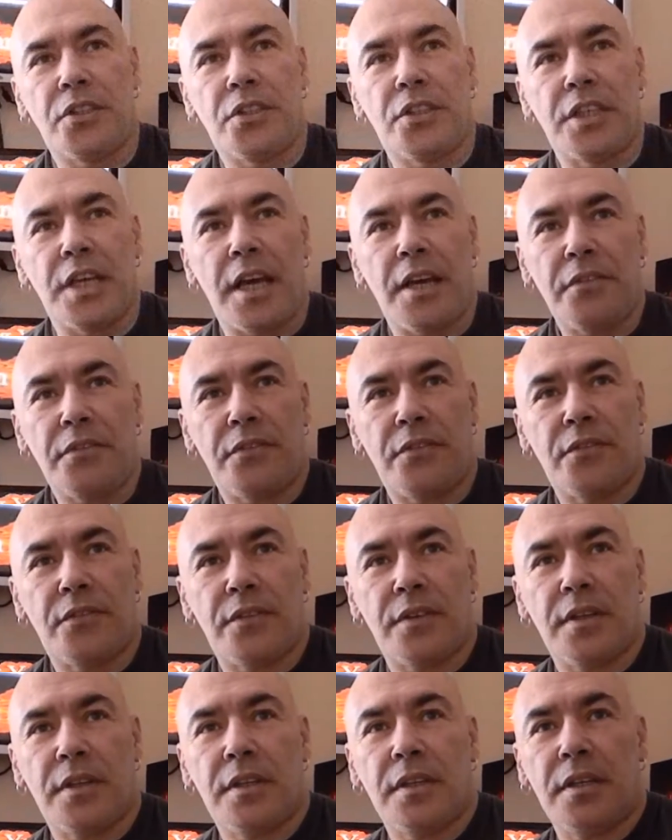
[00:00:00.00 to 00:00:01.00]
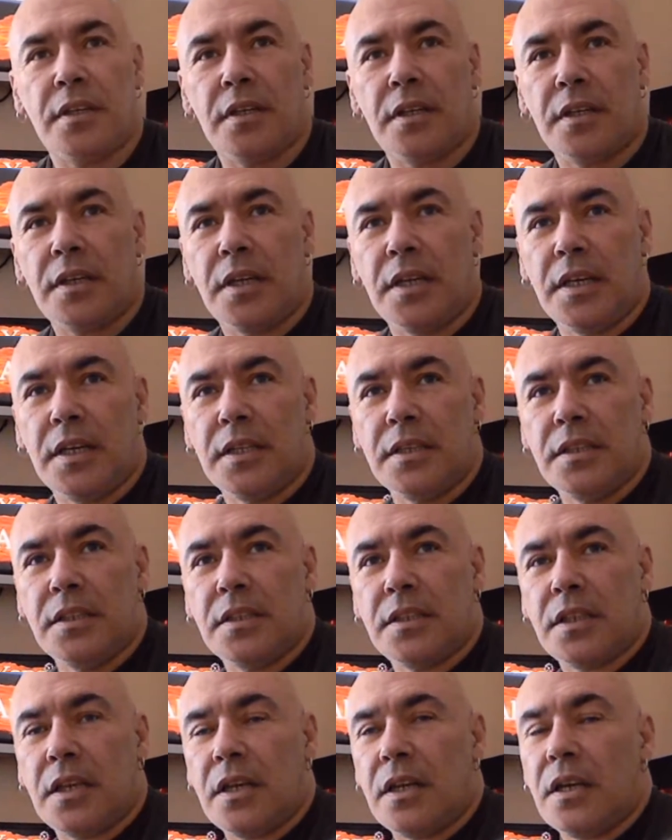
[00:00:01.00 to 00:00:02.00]
Jeff,
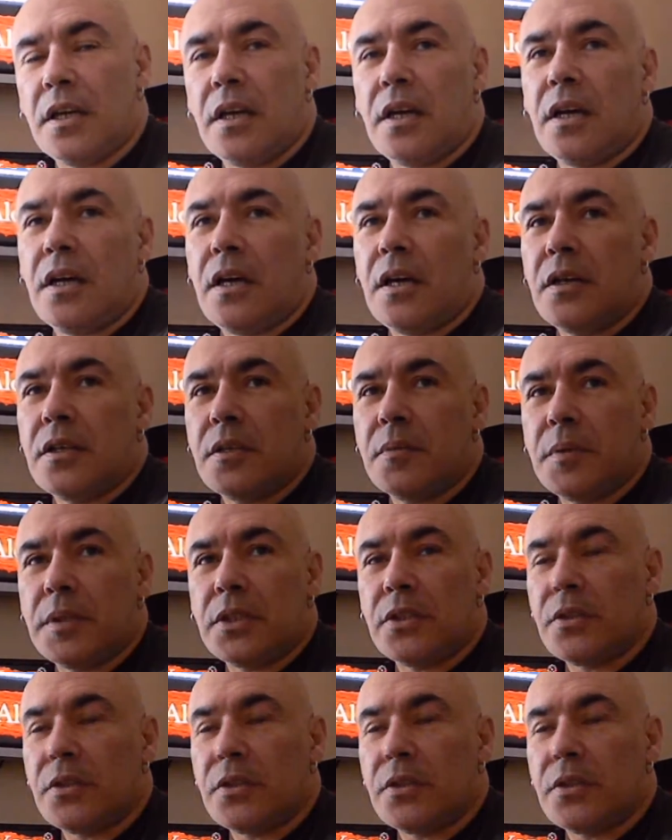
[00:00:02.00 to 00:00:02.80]
and I'm going to be